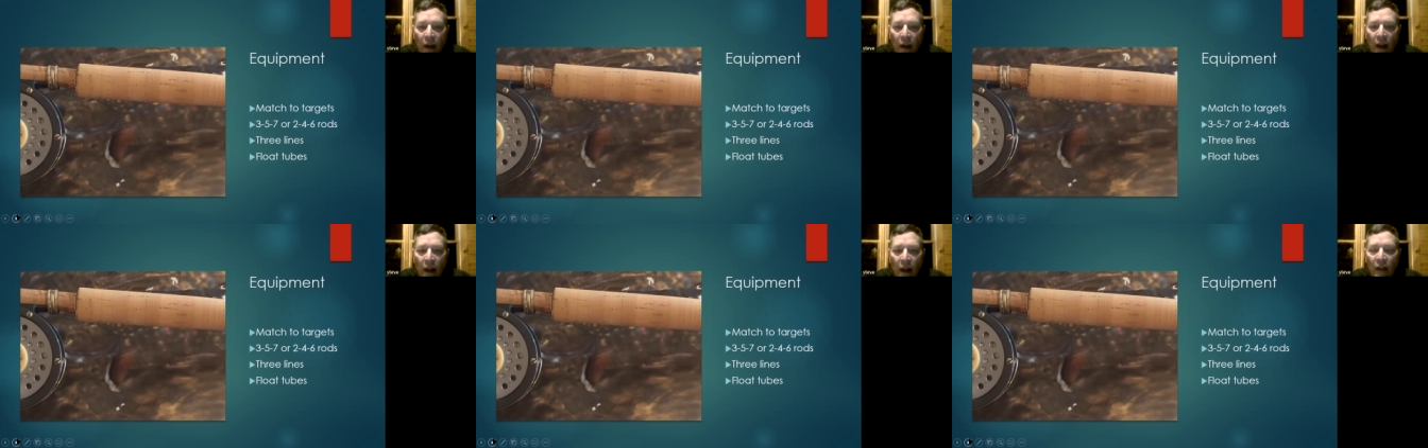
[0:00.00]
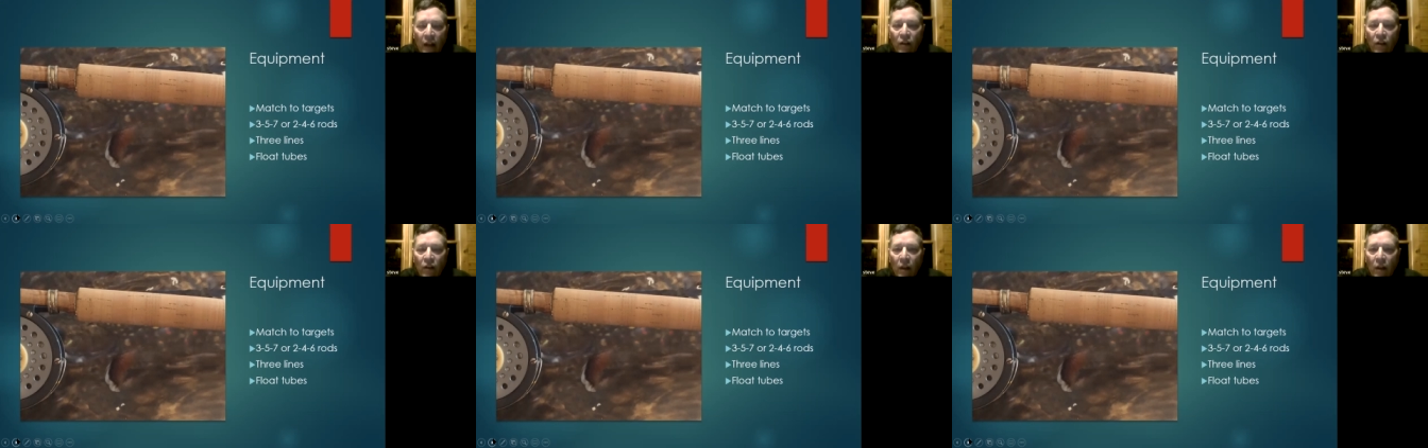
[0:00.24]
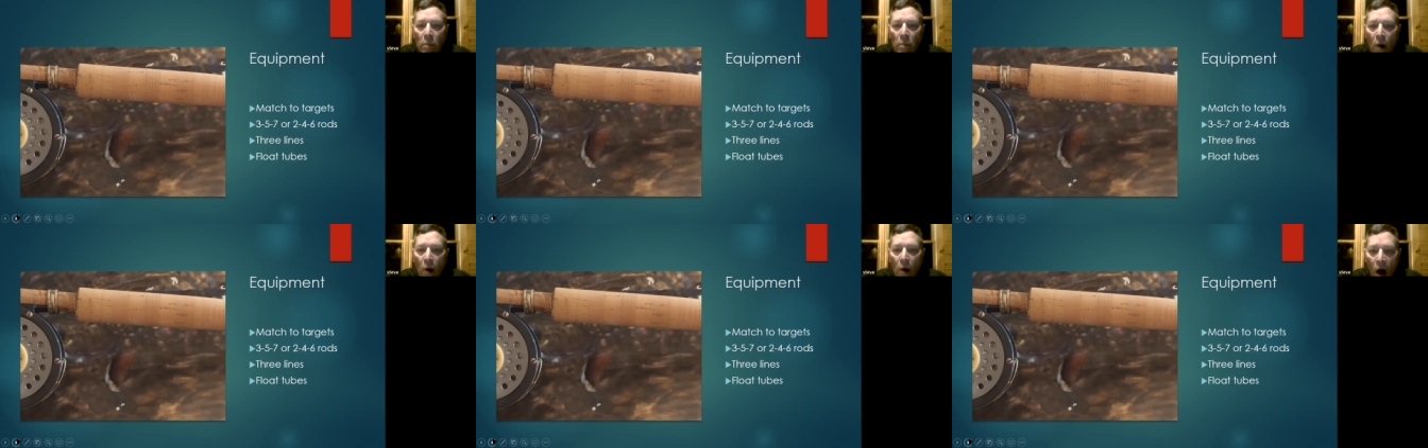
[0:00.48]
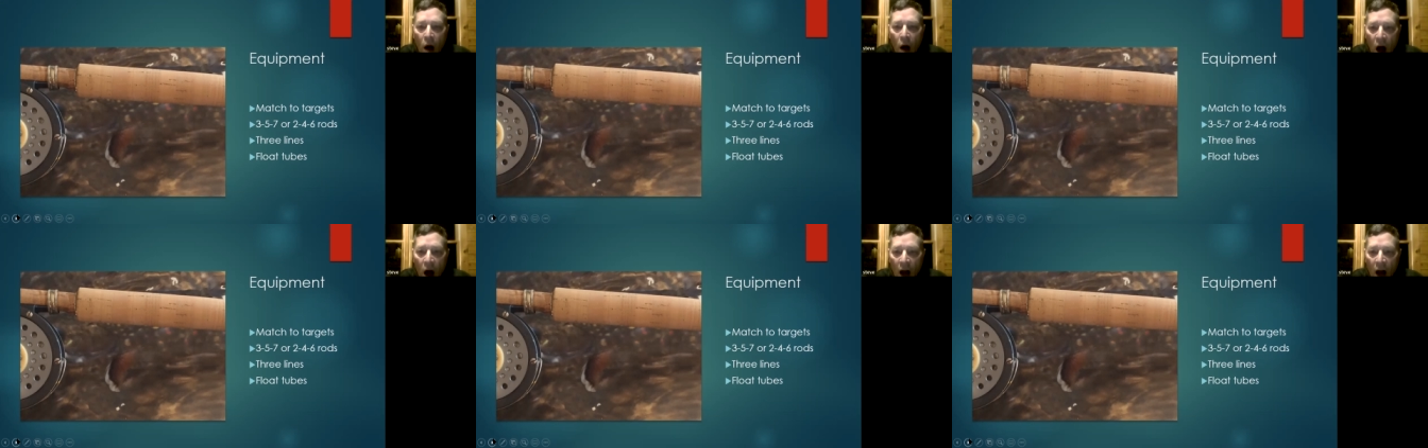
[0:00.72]
into the
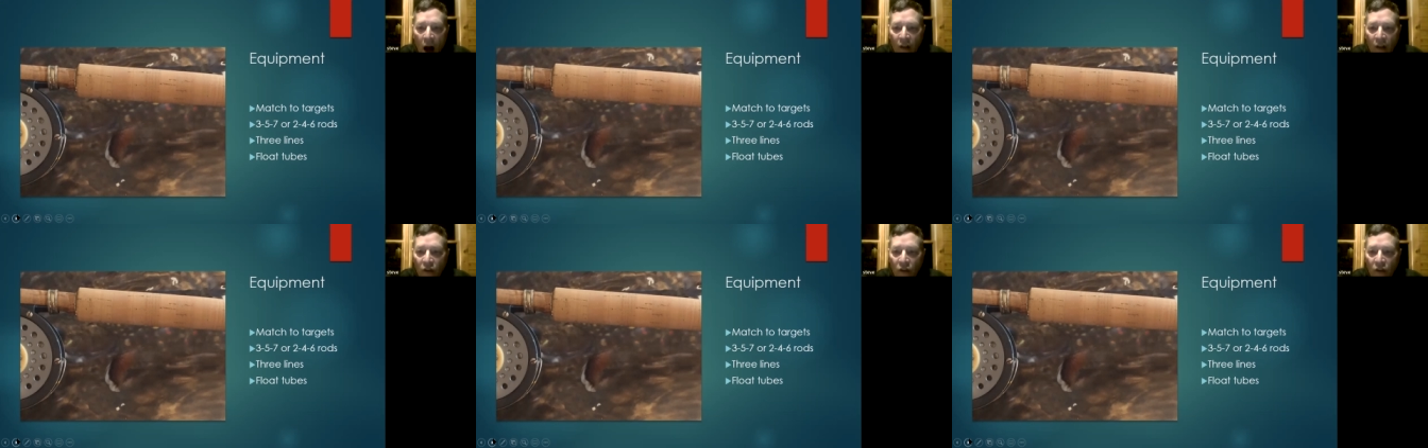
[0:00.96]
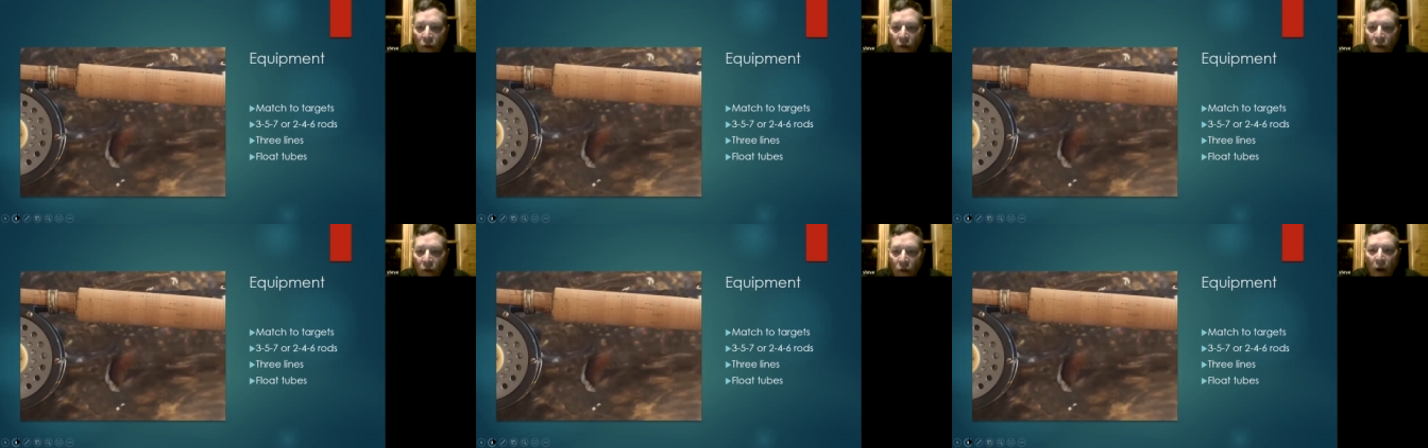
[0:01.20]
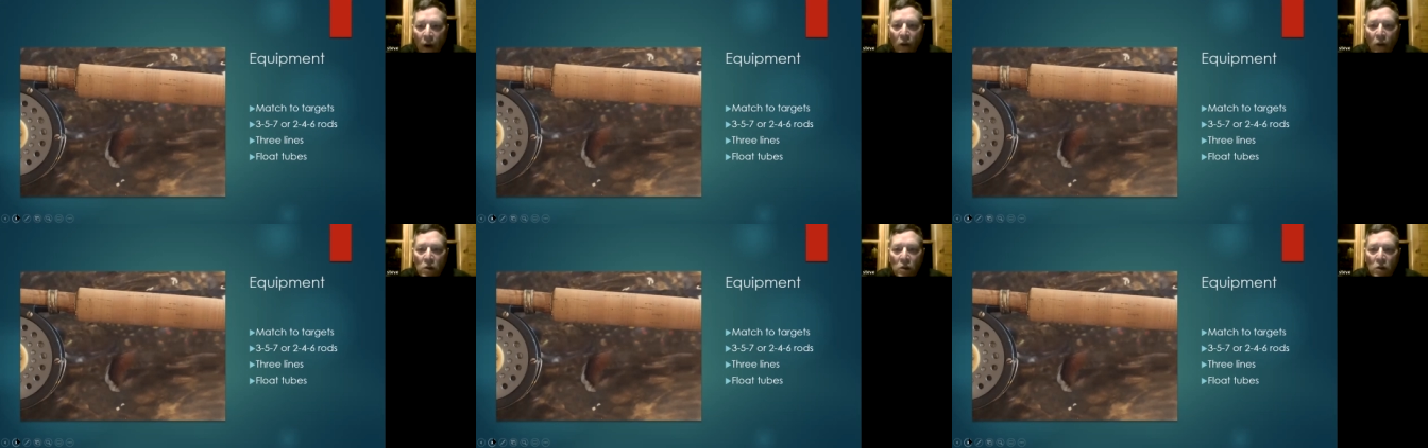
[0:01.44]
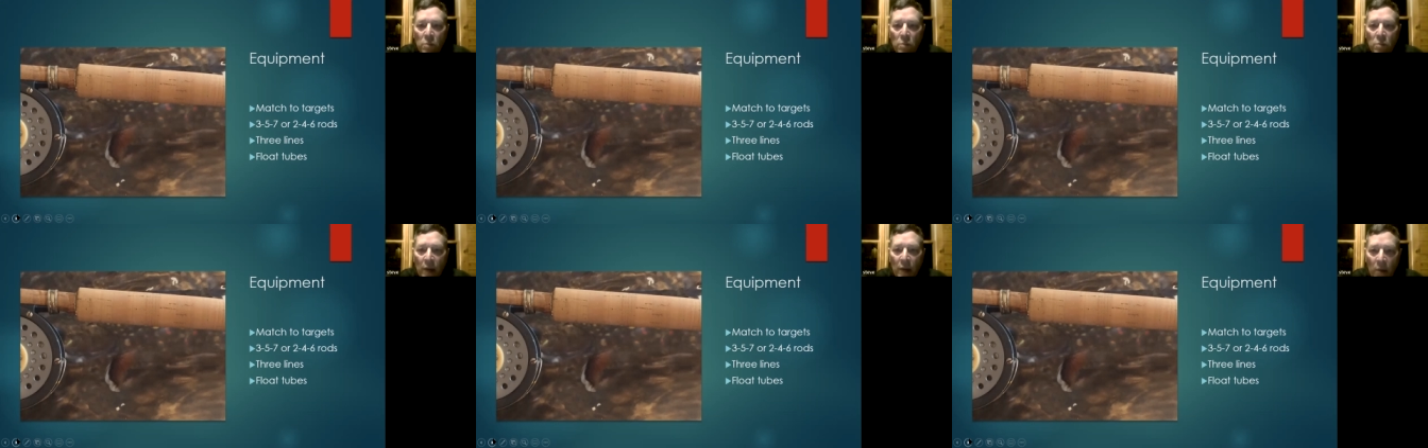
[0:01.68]
ponds where
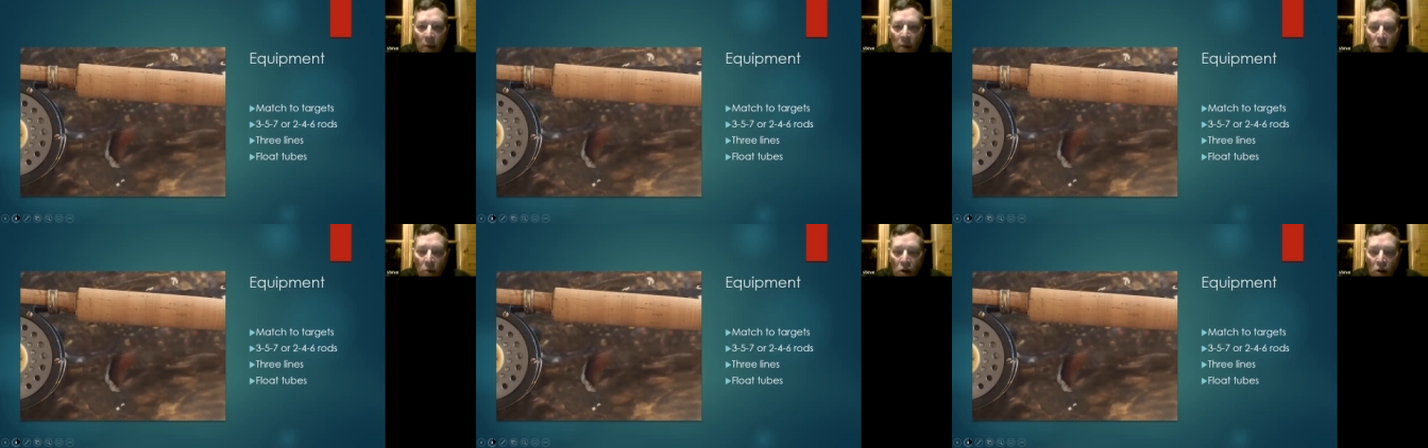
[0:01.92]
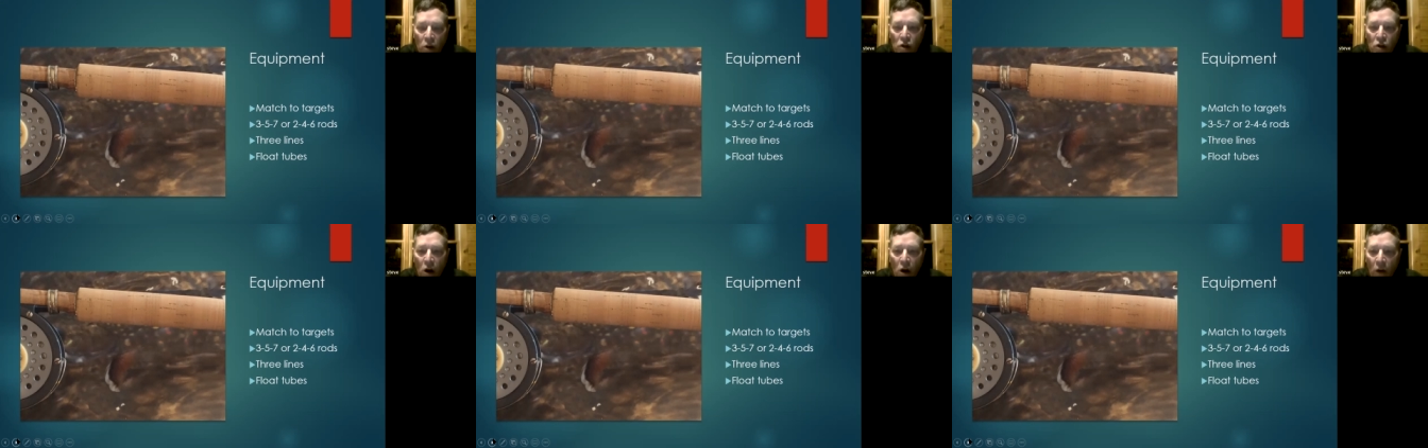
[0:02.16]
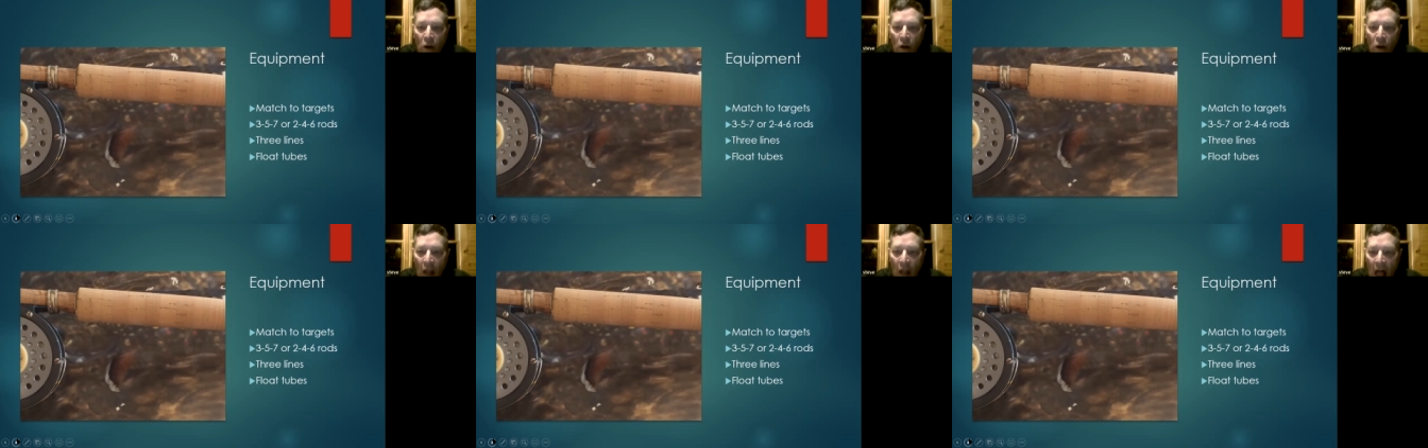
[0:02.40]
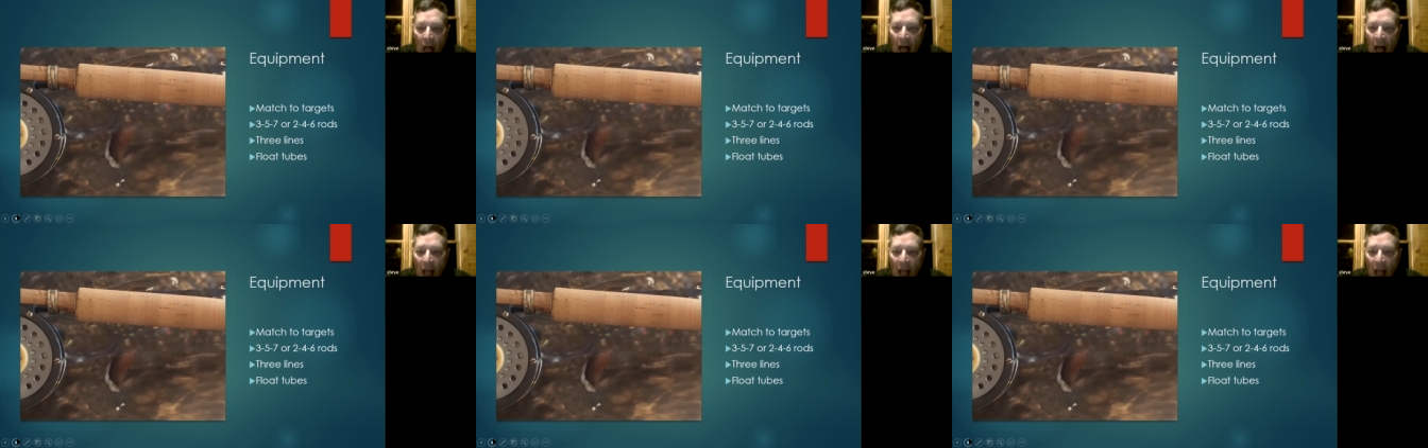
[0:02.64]
those big brook trout
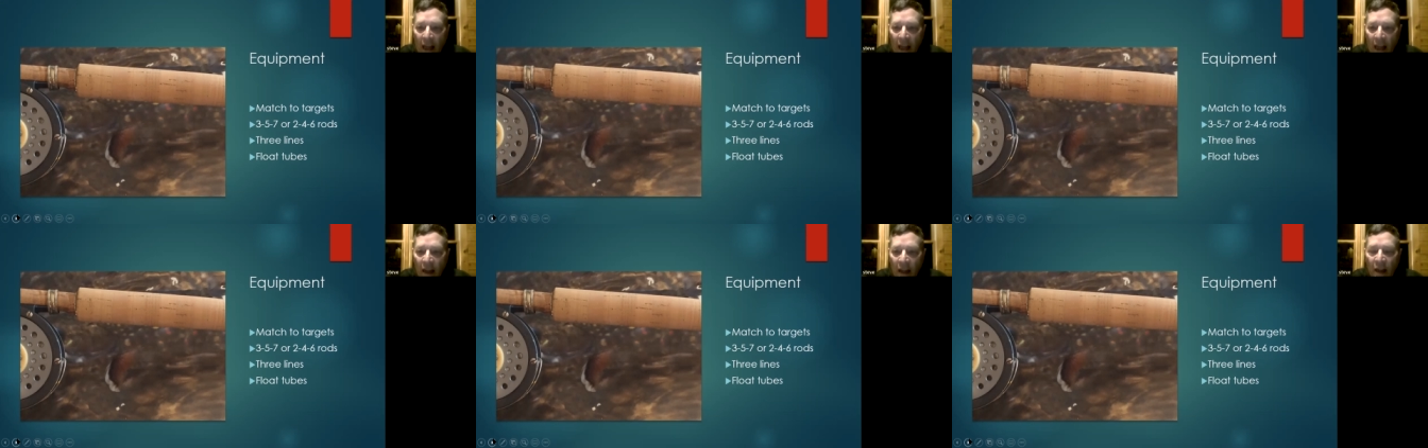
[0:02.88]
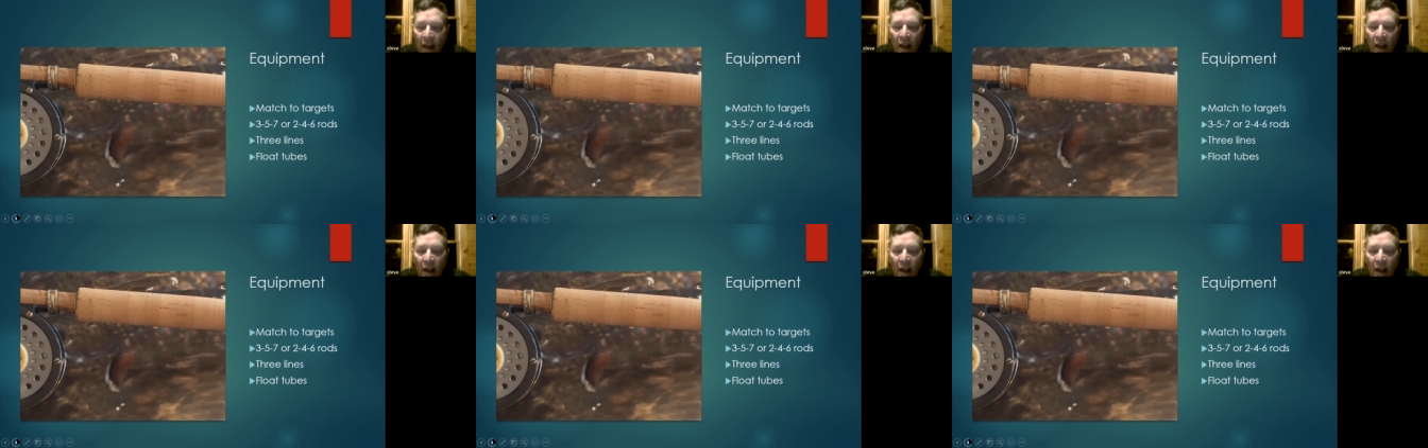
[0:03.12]
lie.